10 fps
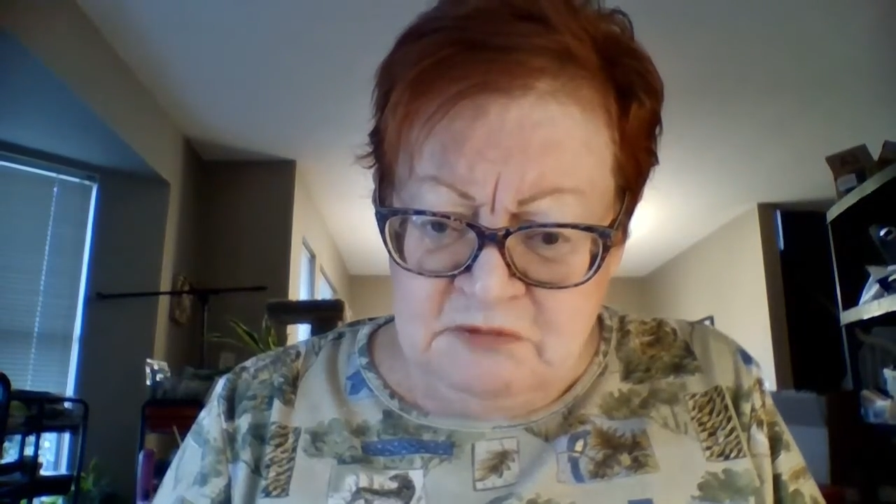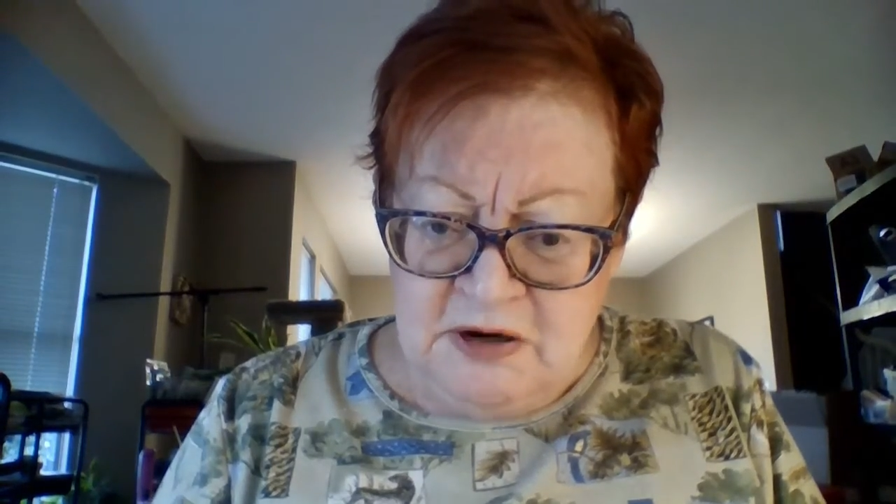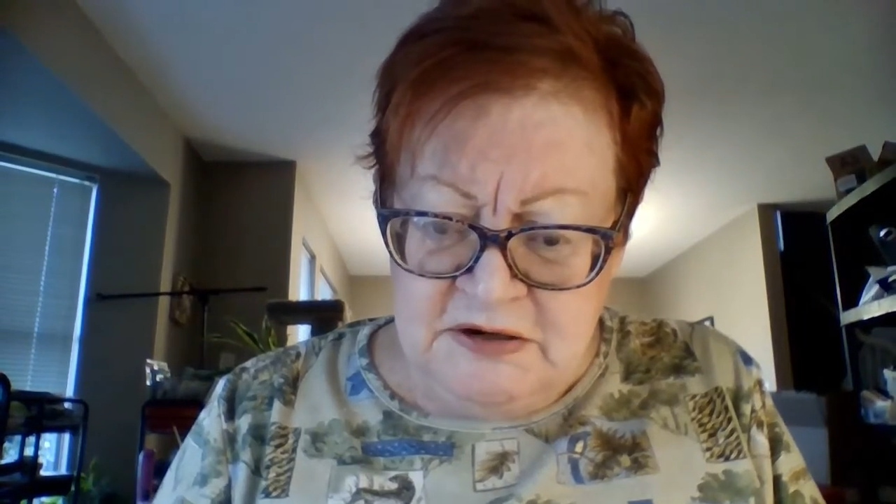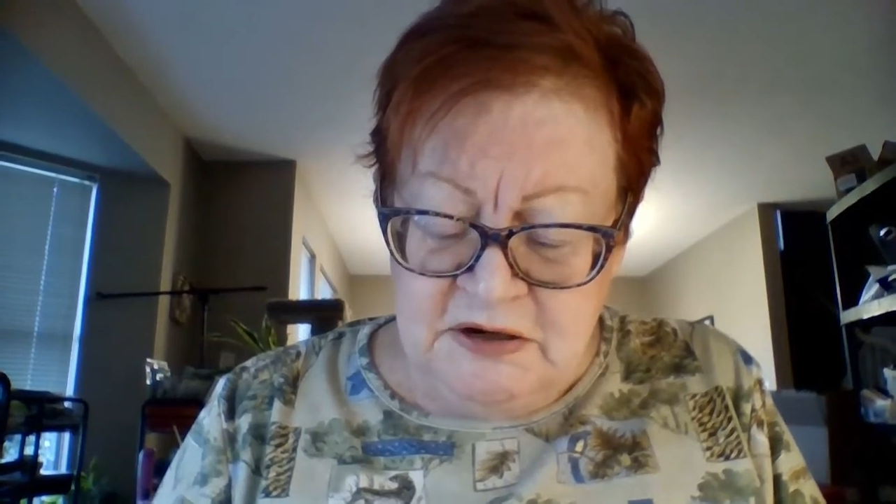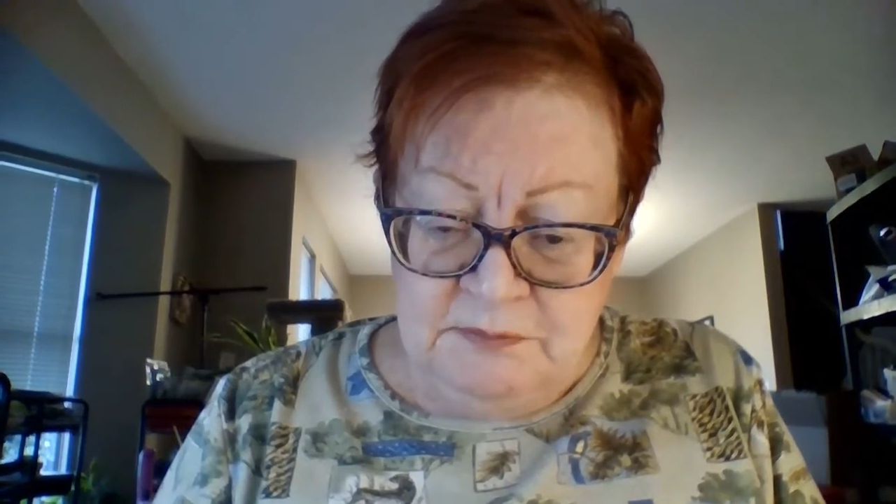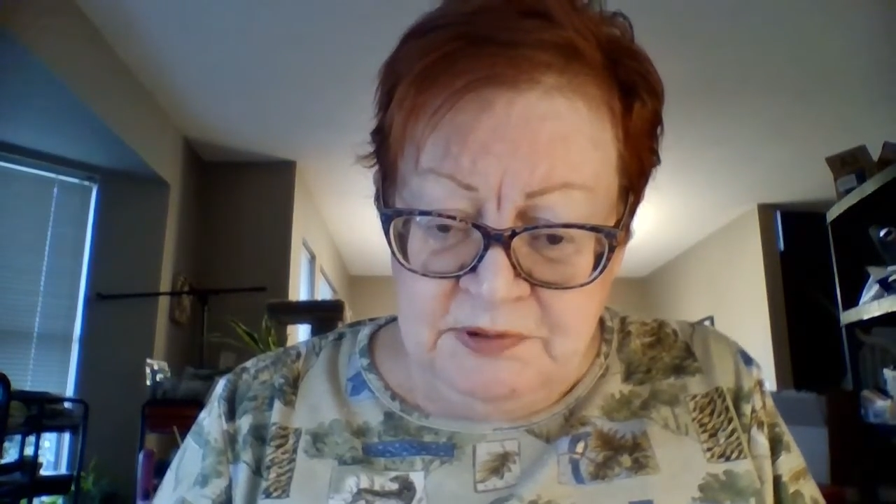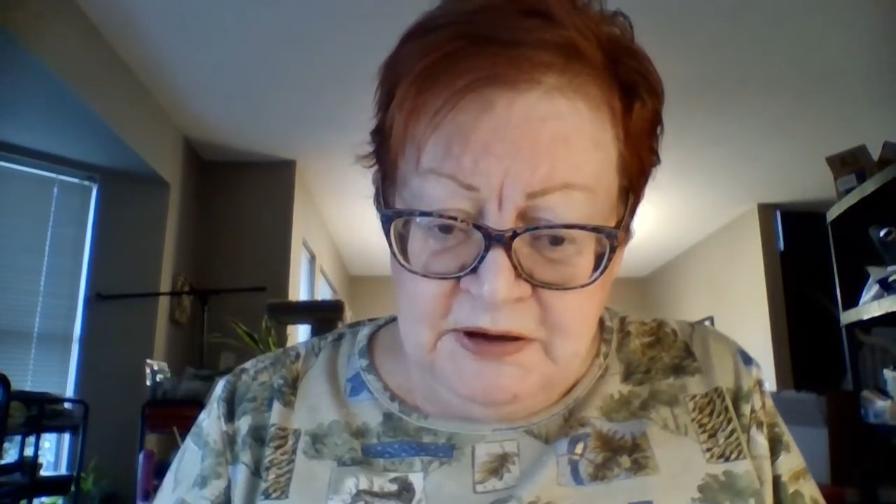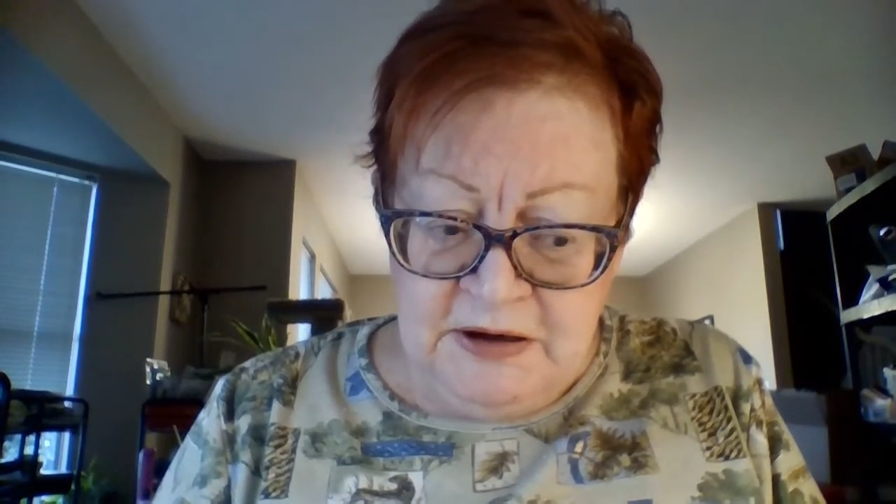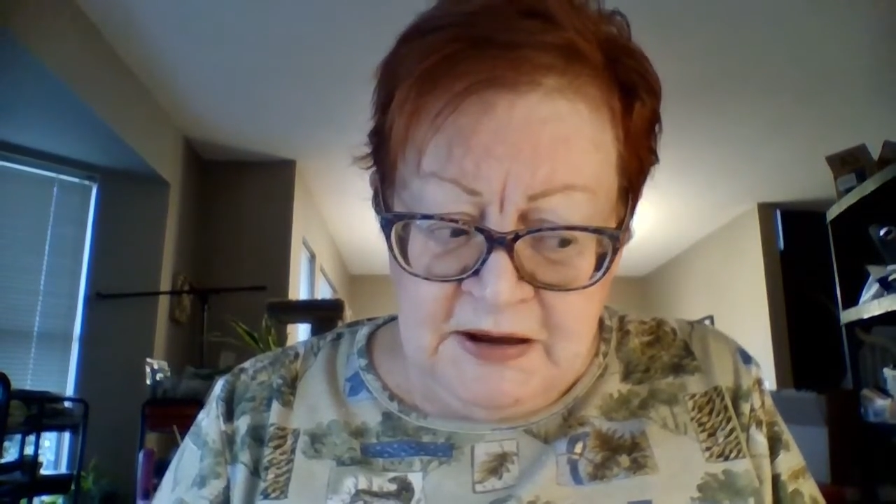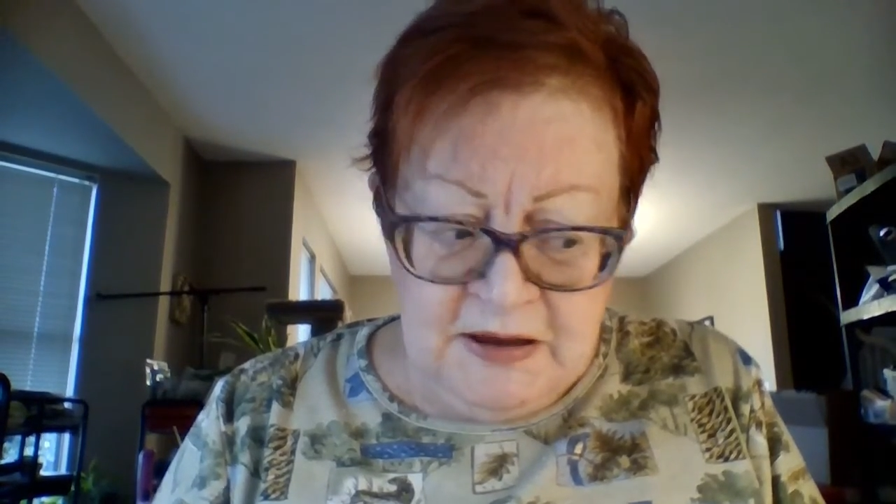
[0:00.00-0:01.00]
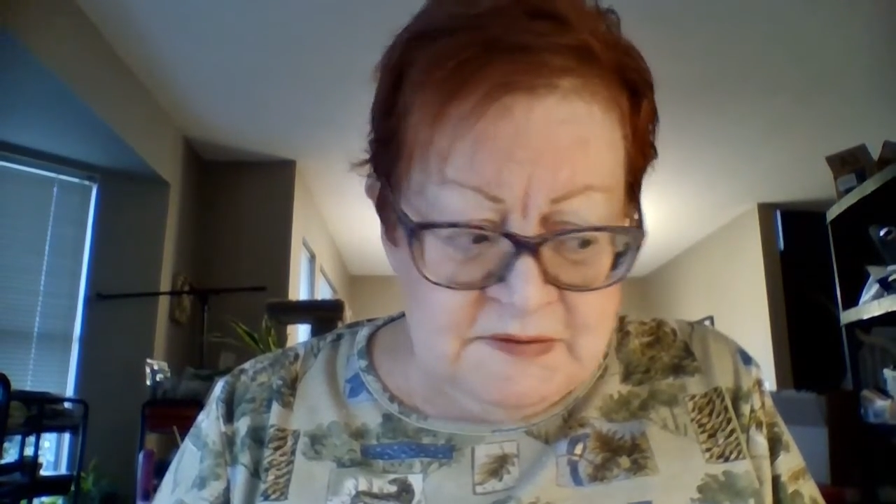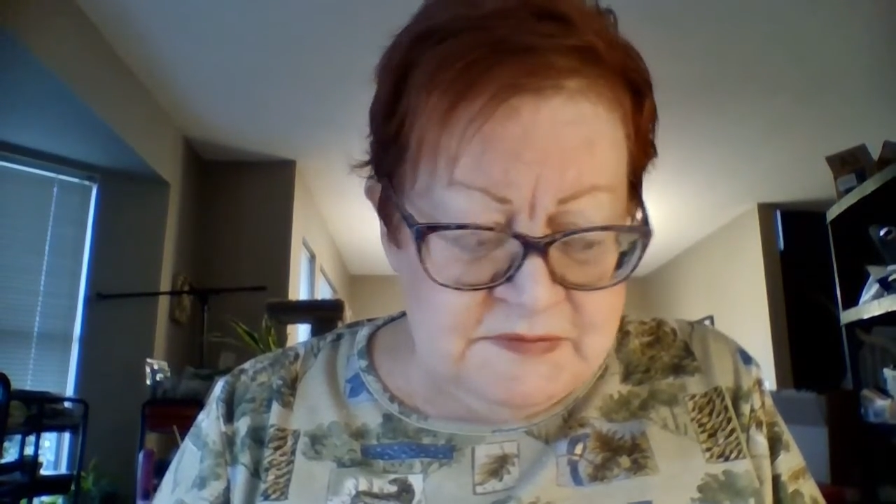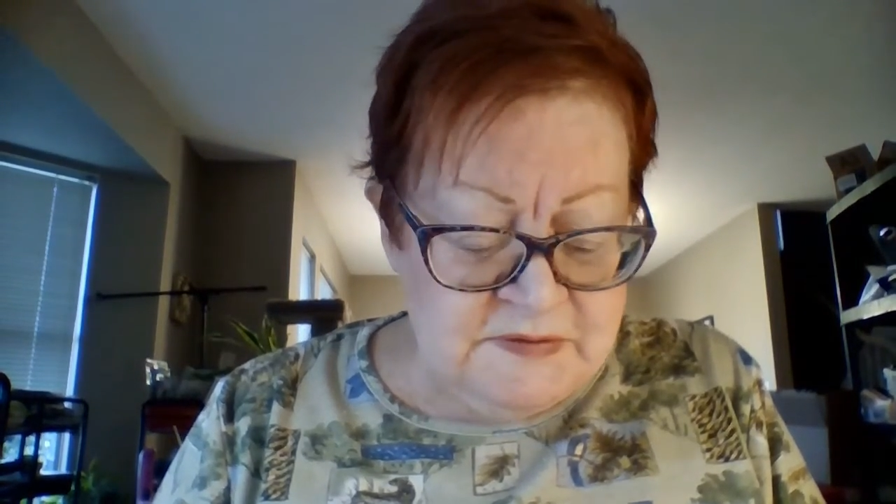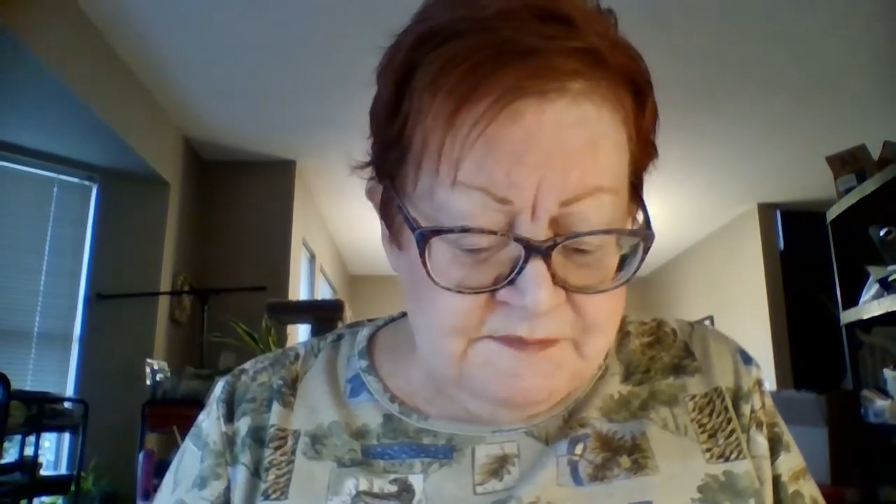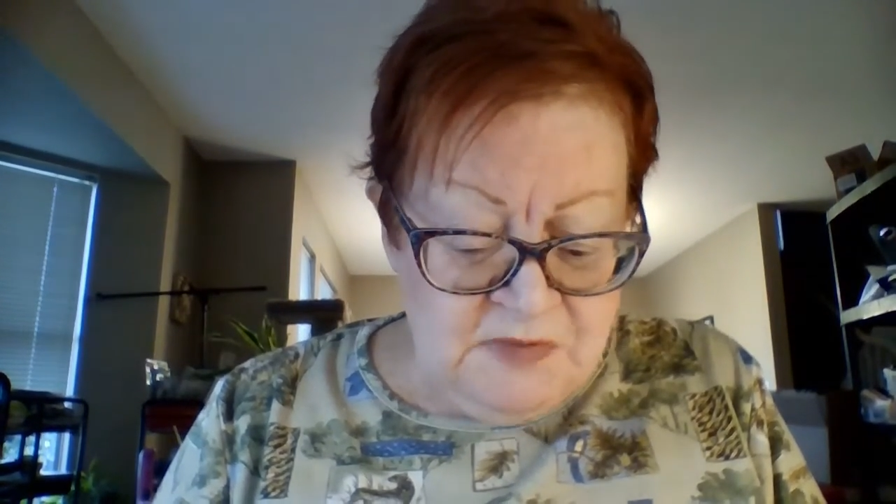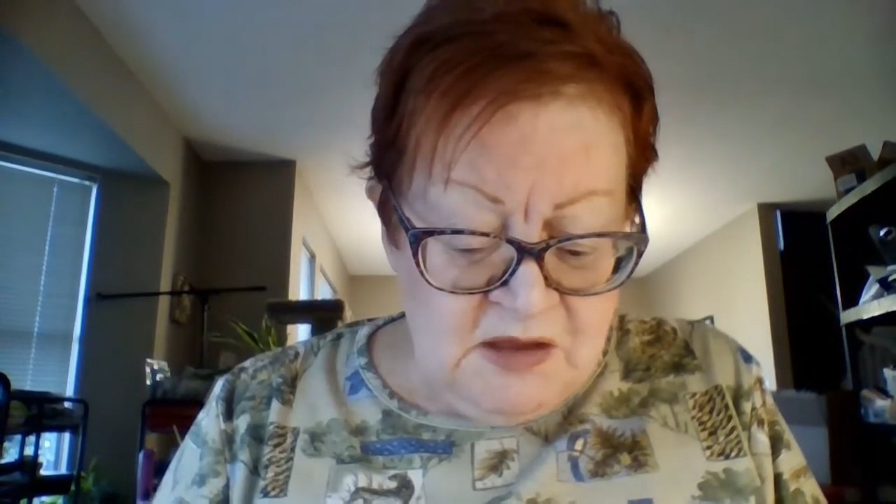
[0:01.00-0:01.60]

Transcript: right to complain, I guess.